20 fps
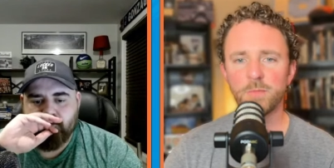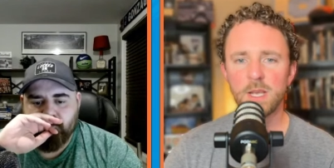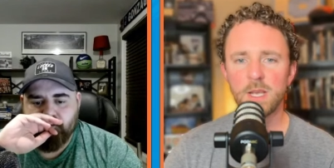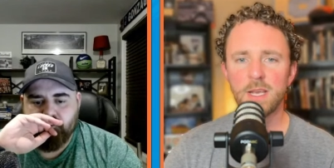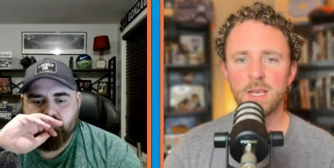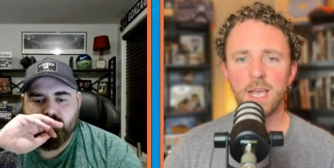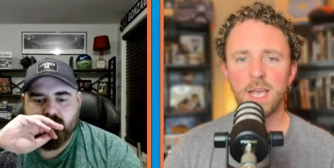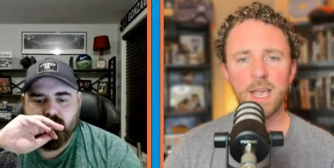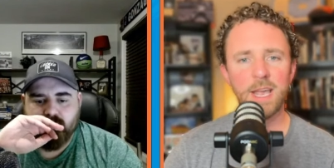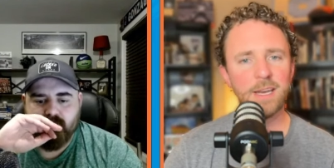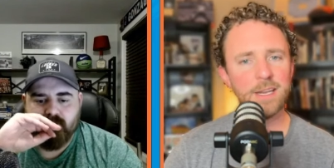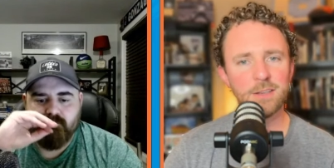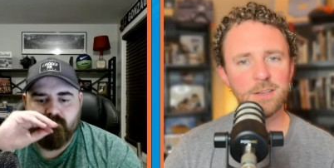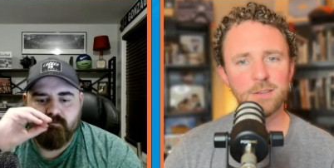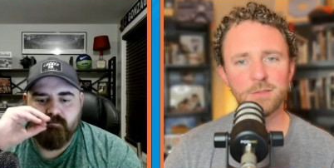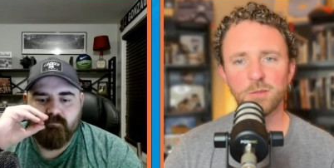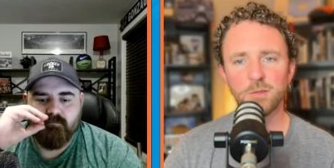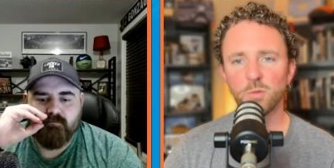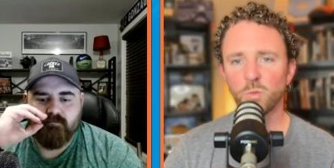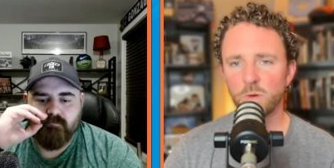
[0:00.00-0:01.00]
Speaker 1: Andy,
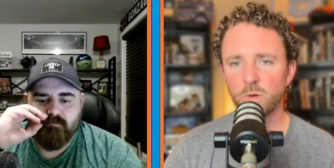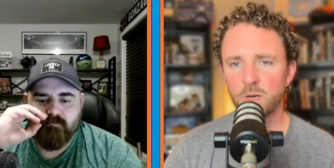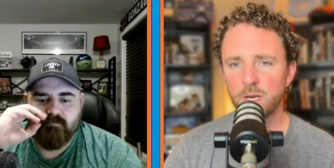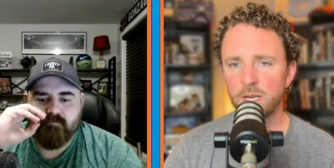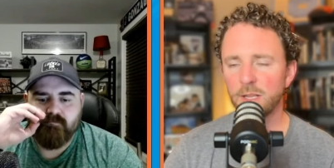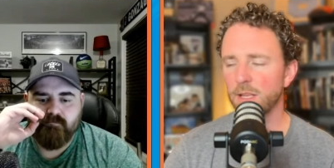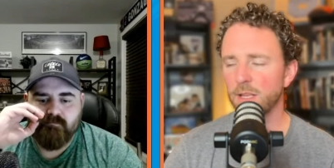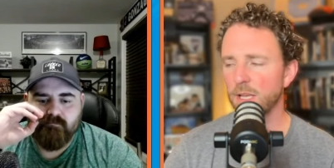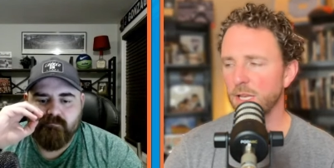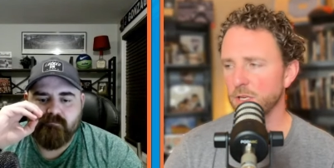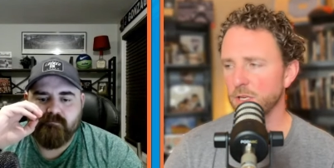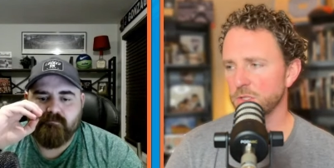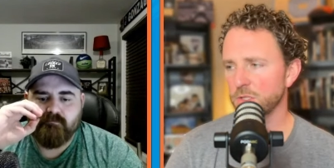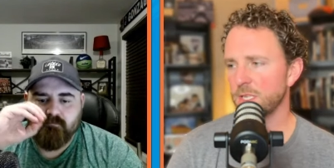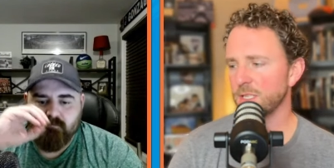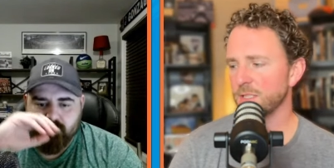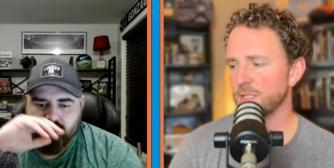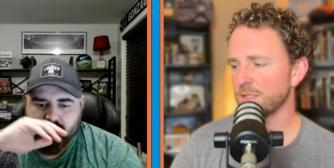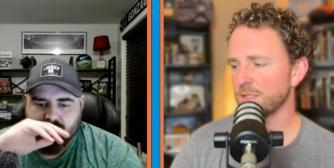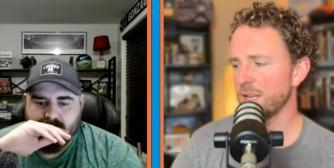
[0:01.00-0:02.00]
really interesting stuff